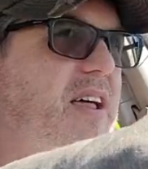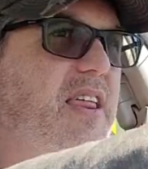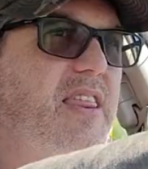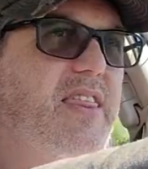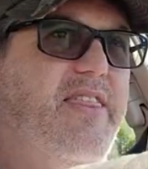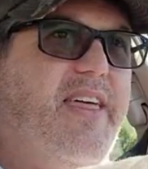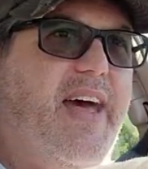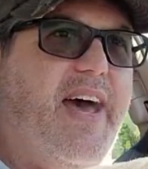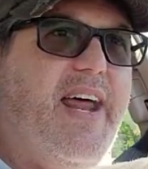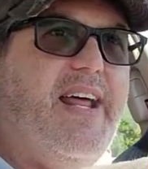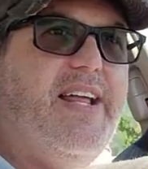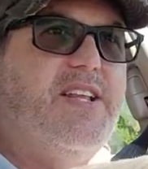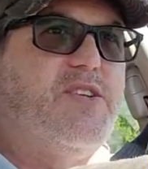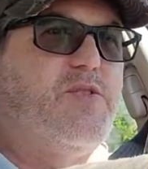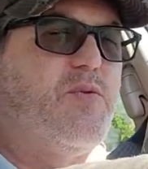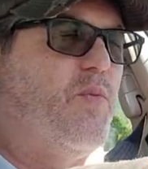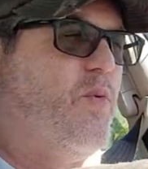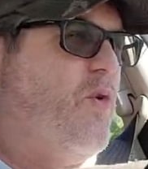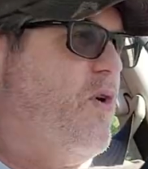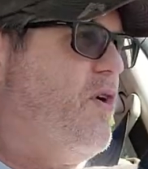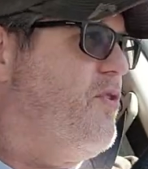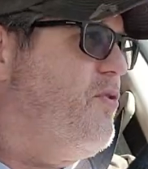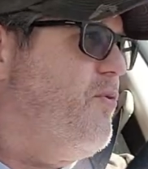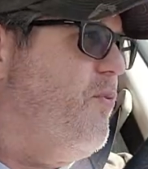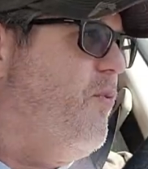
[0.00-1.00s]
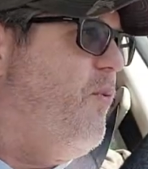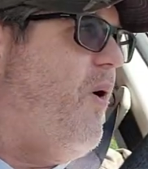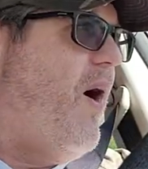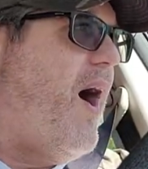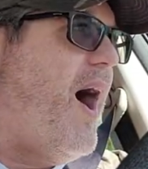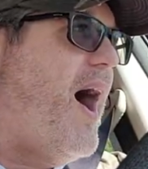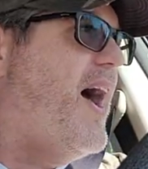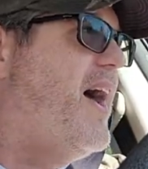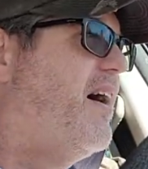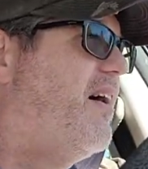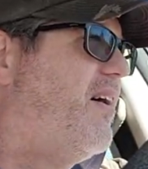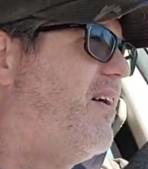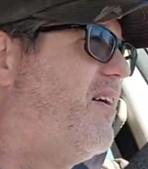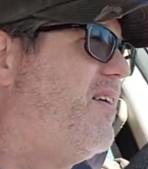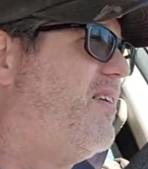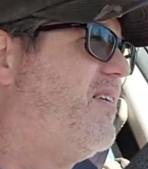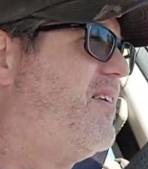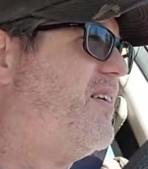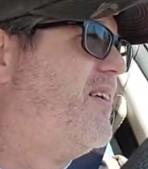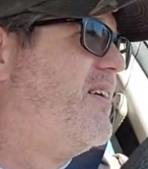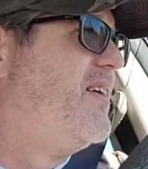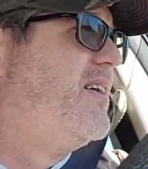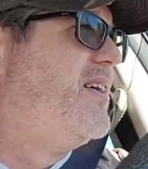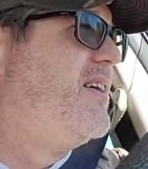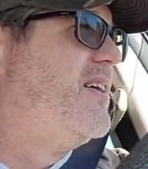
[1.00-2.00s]
that it's worthwhile
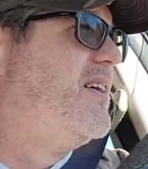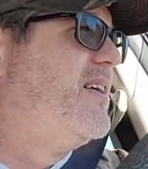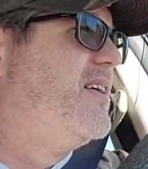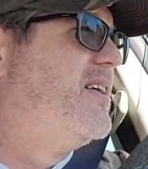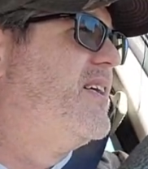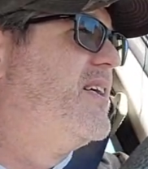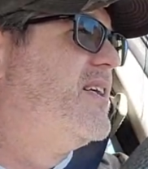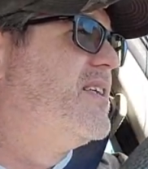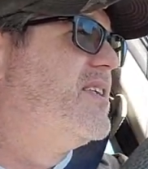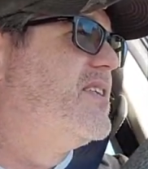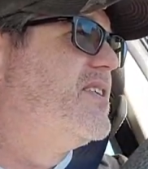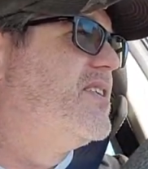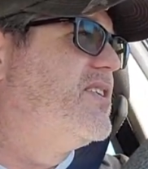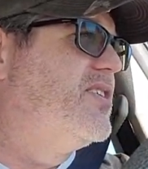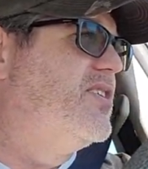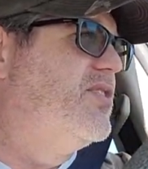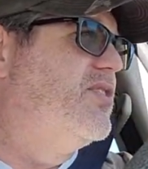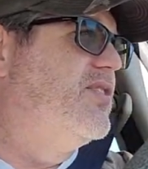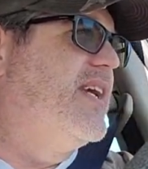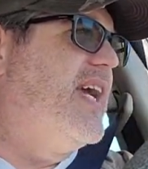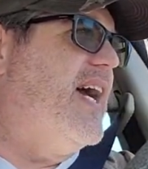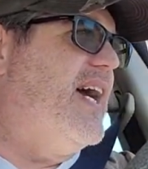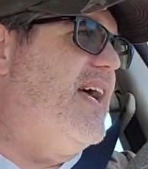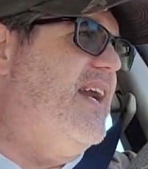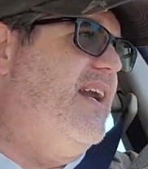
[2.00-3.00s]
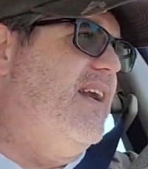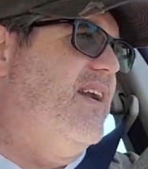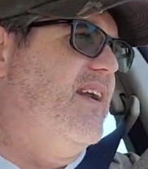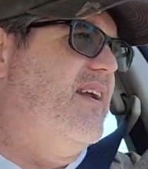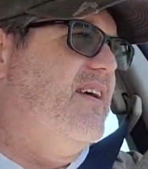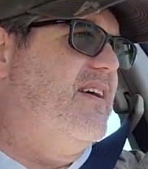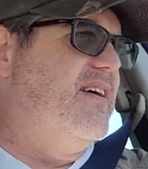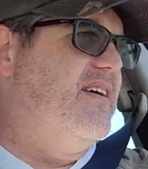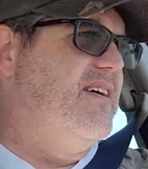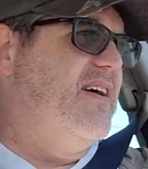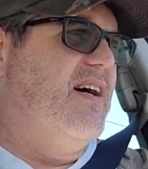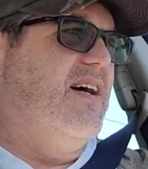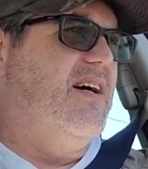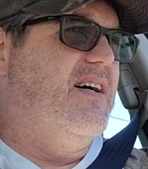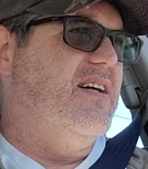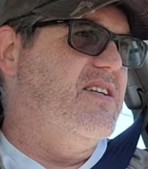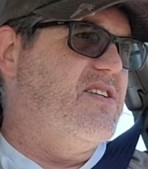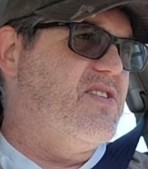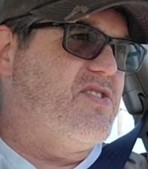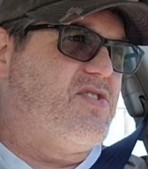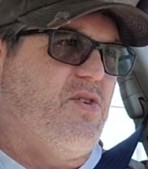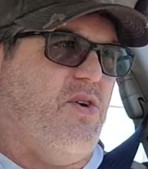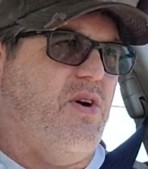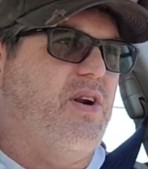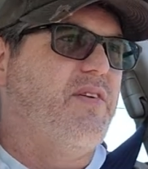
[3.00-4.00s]
to get
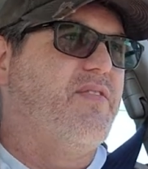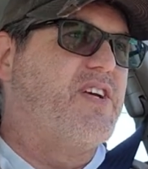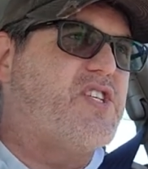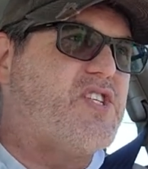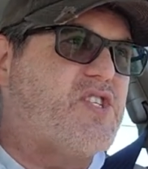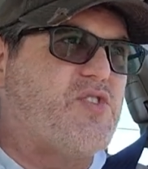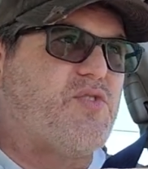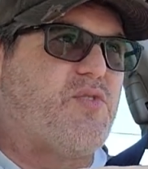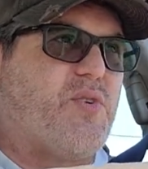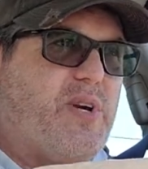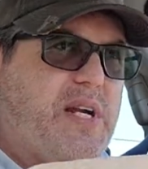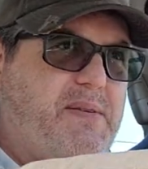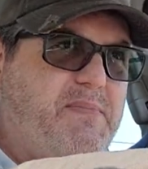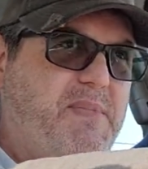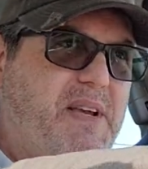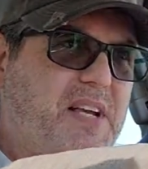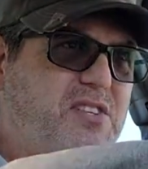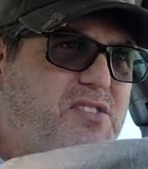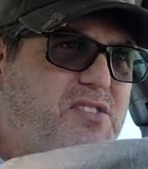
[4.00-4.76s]
sort of a streaming